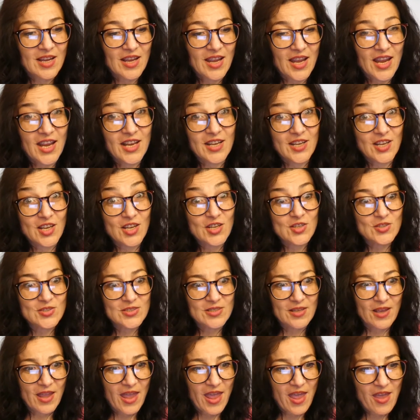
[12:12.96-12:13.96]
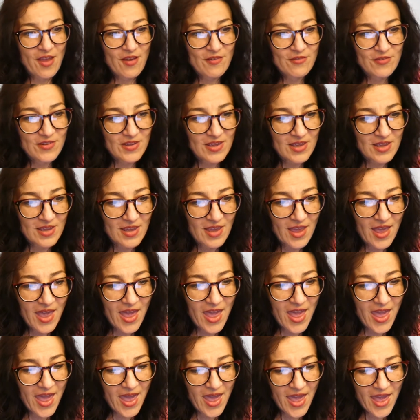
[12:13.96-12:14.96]
And here's the heavy
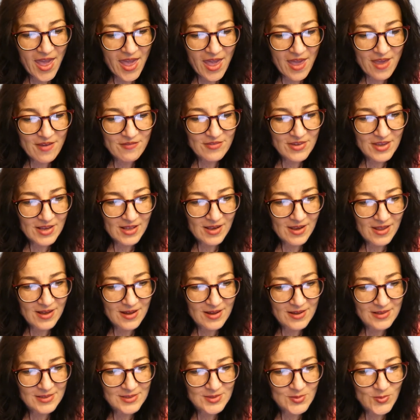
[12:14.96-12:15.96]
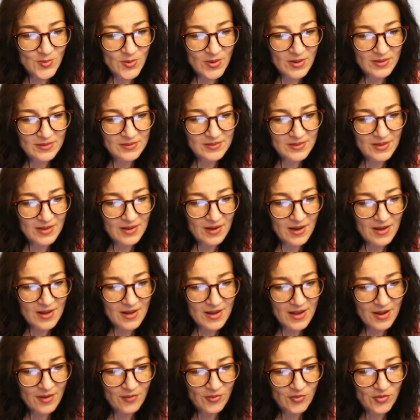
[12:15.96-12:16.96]
class one that I
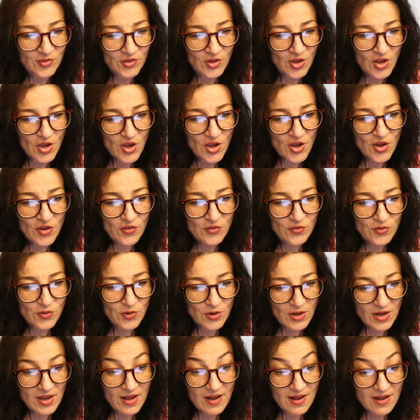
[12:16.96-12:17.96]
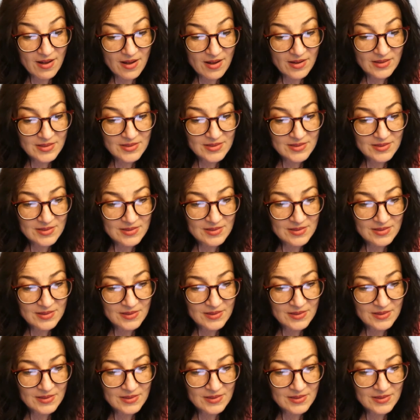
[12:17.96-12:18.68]
left for last.